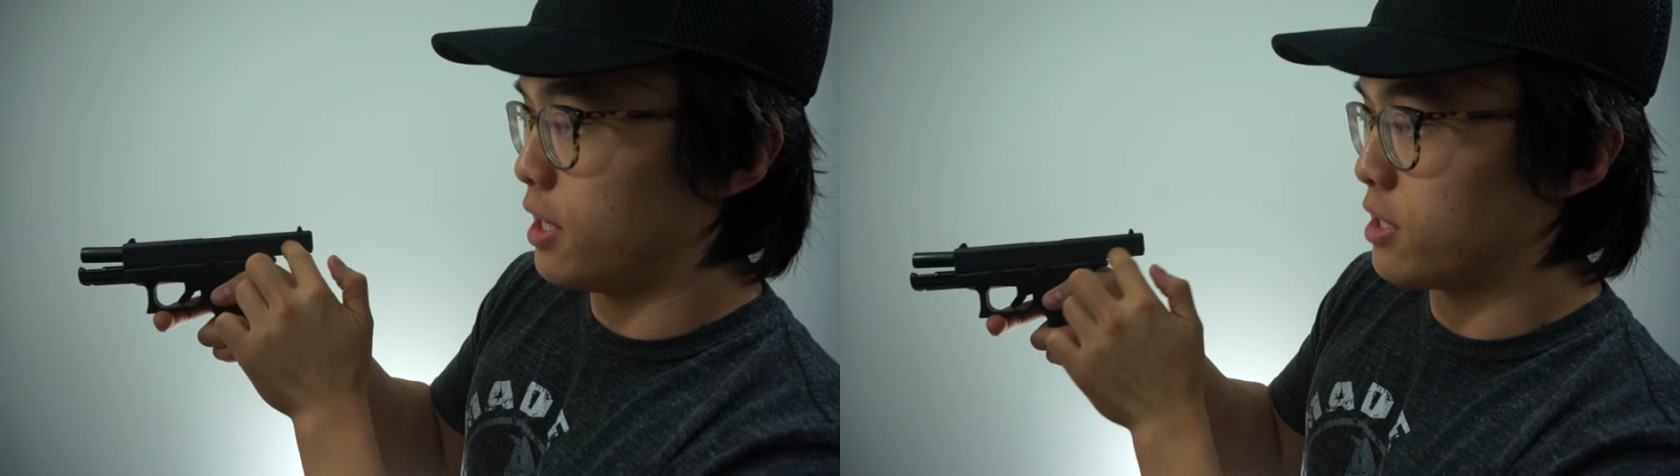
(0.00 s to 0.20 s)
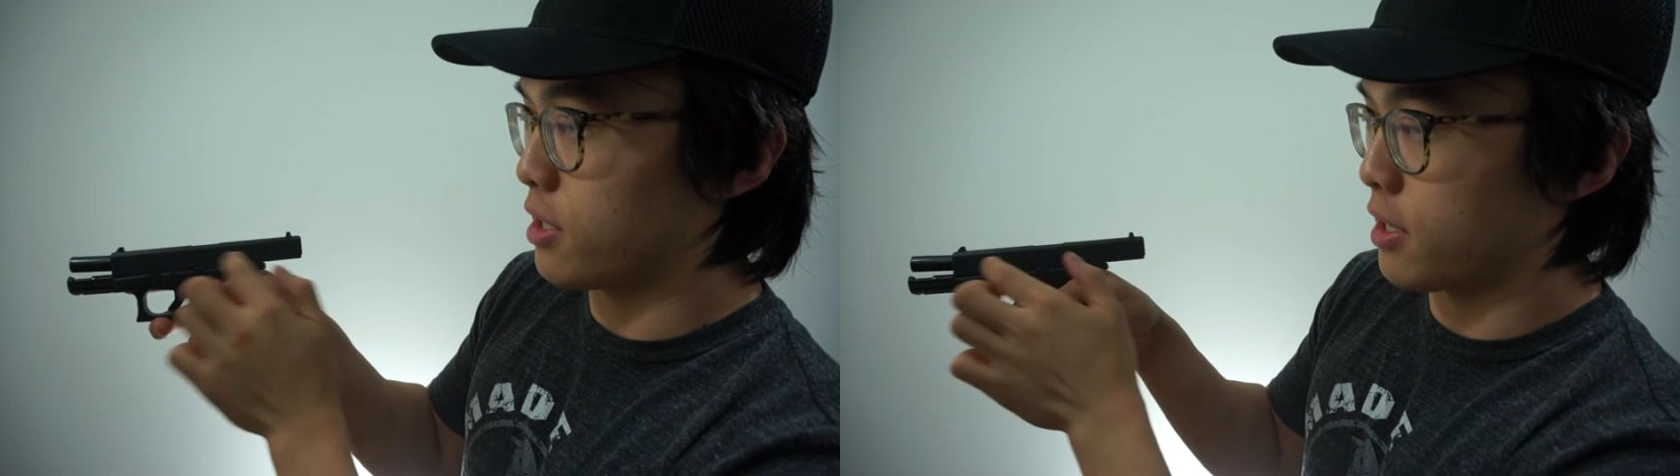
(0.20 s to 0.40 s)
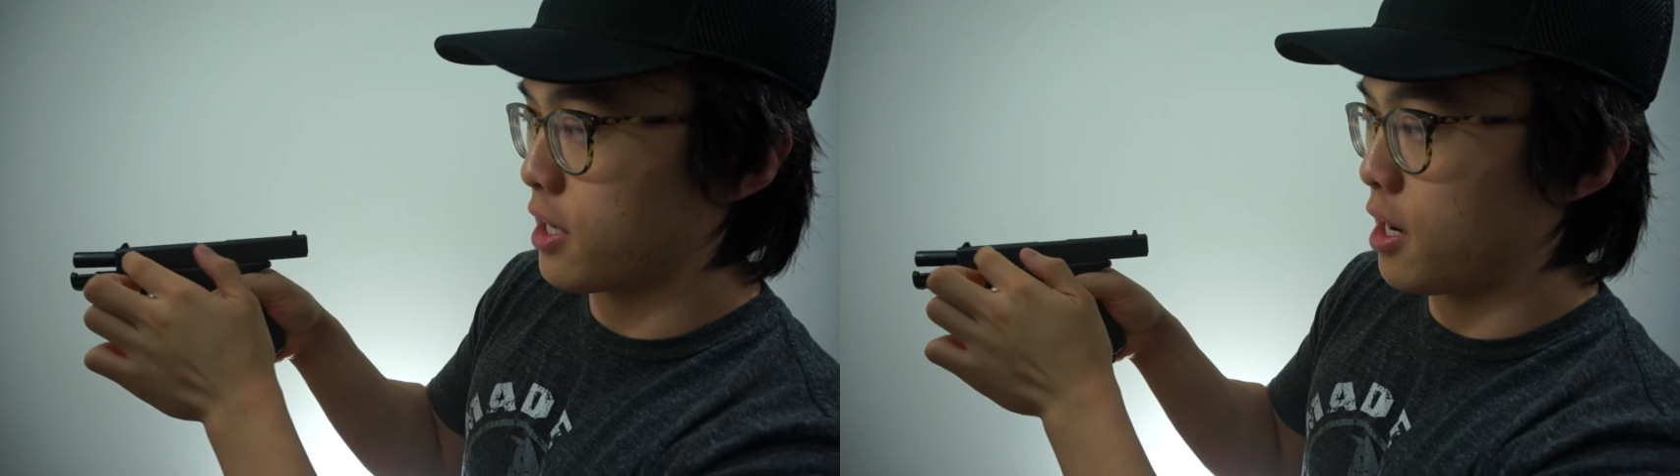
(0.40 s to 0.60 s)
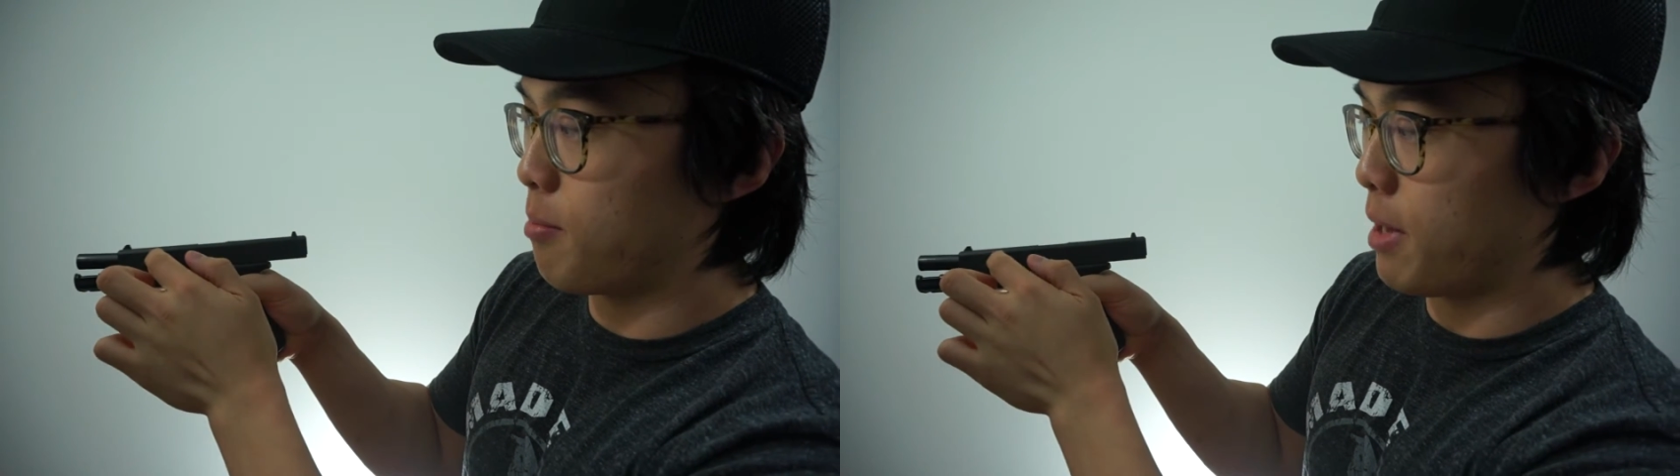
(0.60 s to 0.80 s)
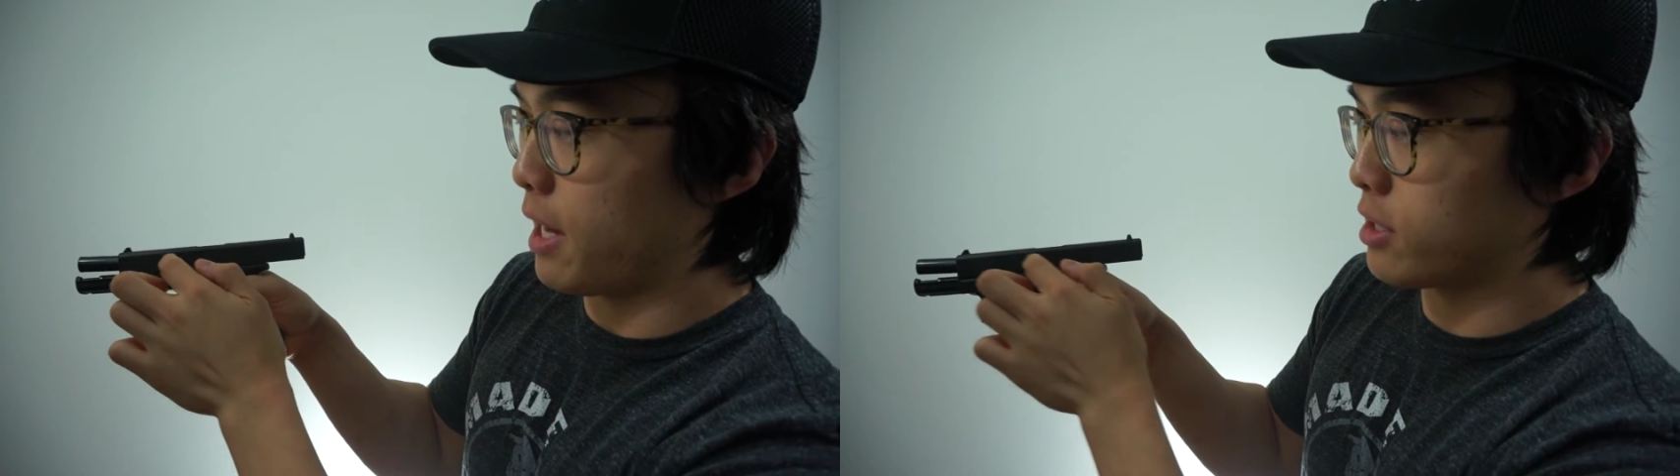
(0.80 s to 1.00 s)
is going to
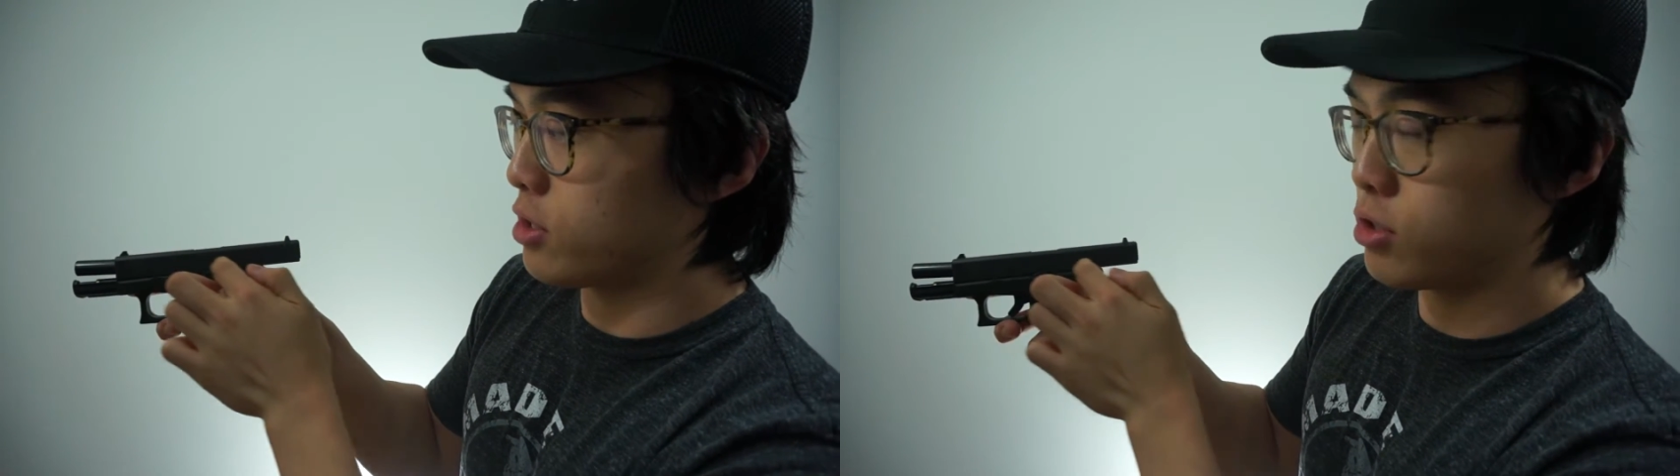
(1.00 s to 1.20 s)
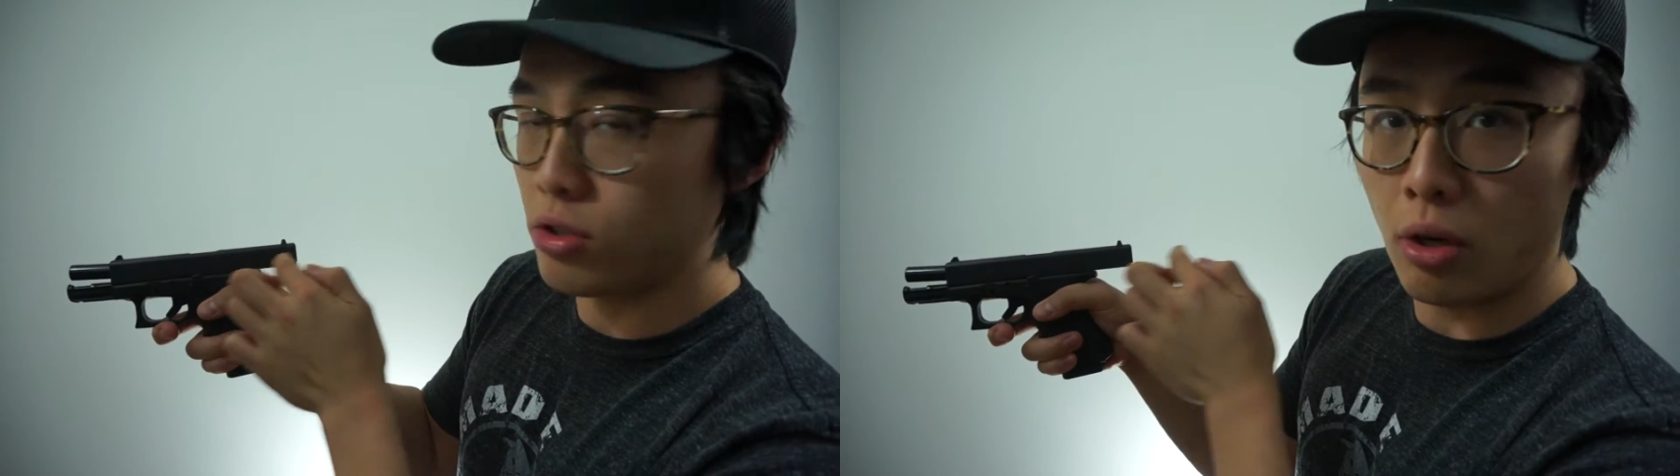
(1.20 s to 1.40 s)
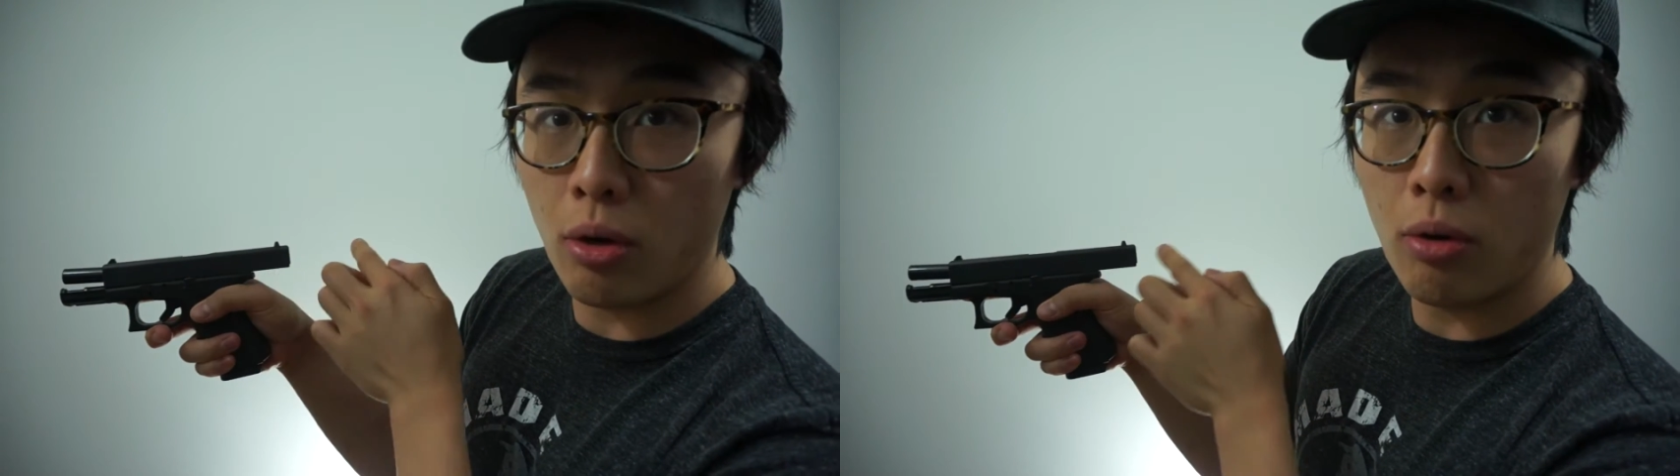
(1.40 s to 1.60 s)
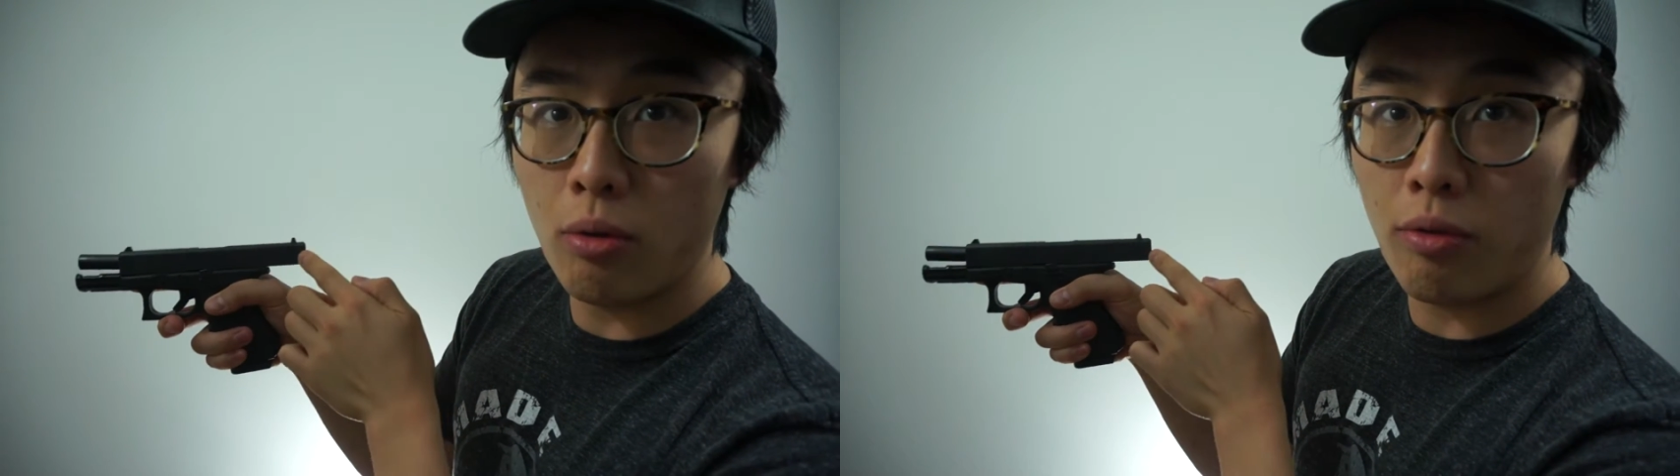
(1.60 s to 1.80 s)
come back so